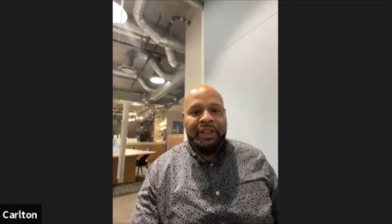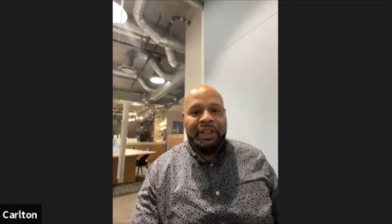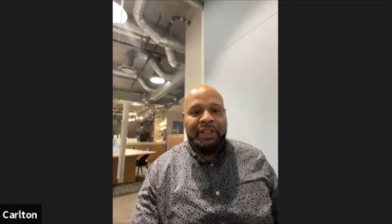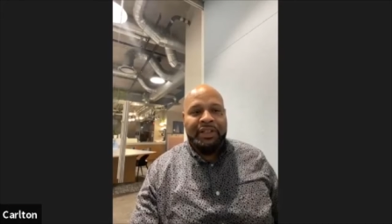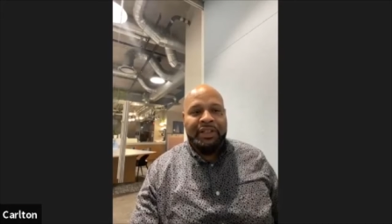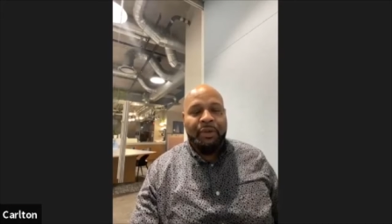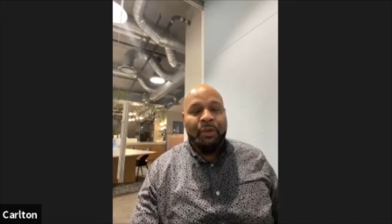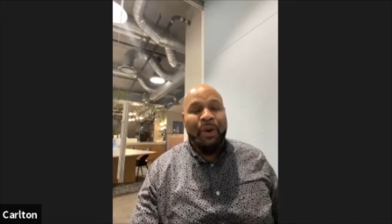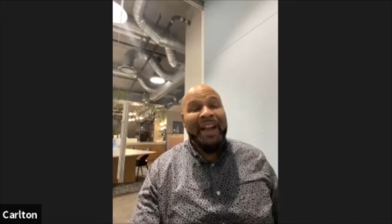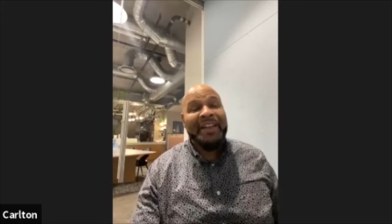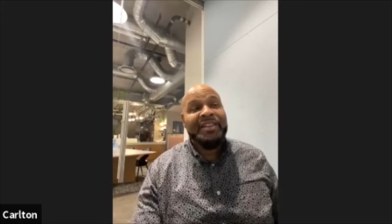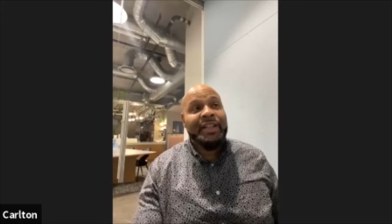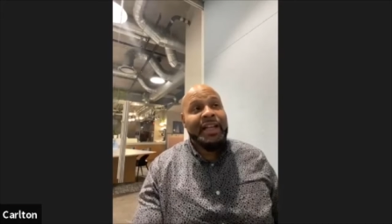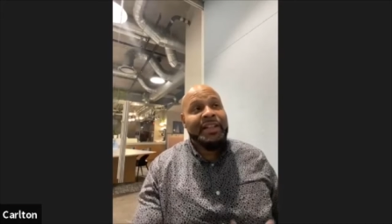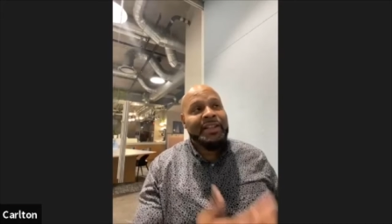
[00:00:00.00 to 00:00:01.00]
DC. Well,
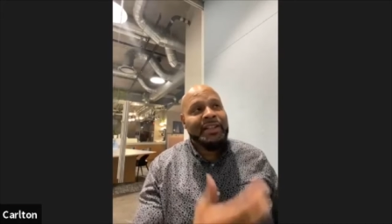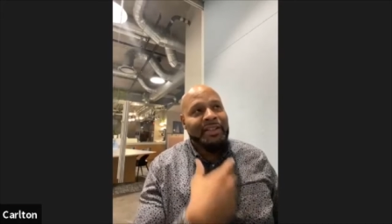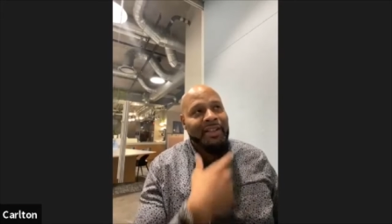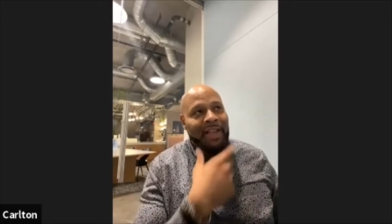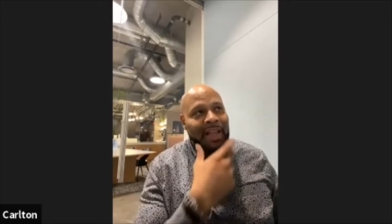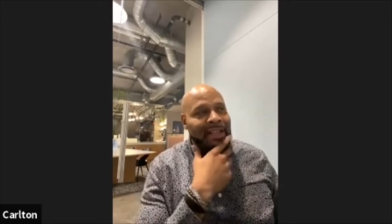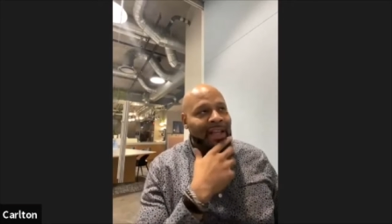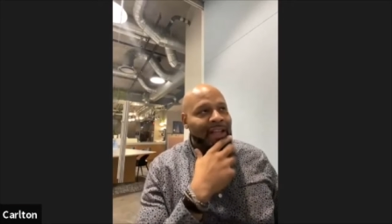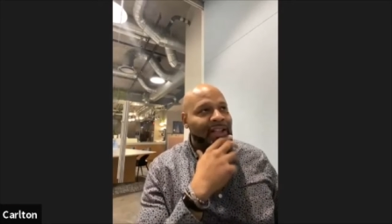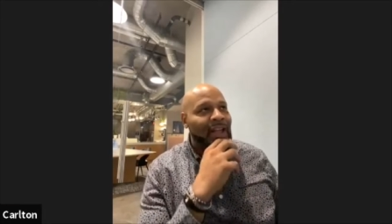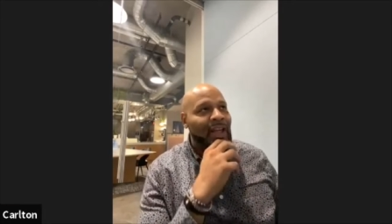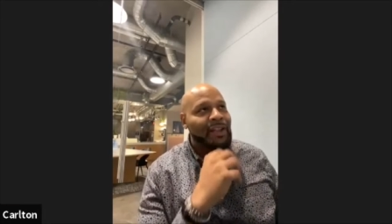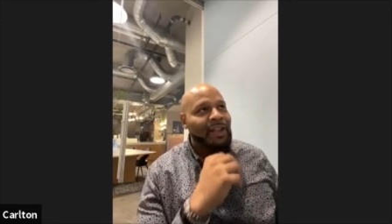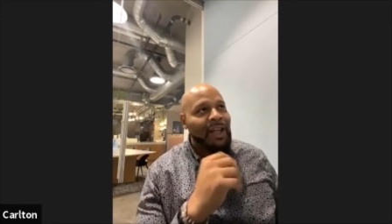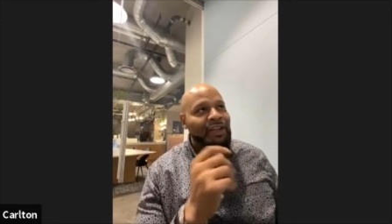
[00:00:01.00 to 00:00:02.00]
actually, that's actually
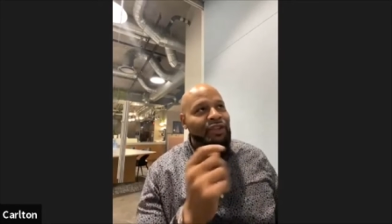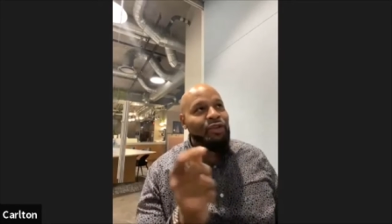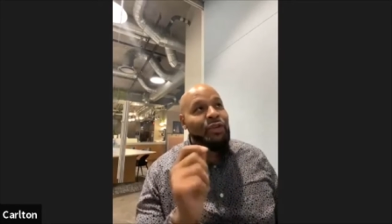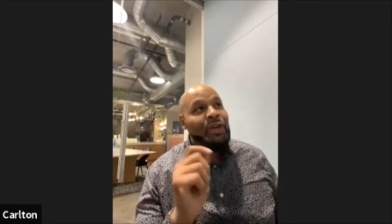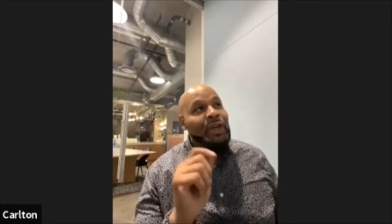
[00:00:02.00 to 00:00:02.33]
not true.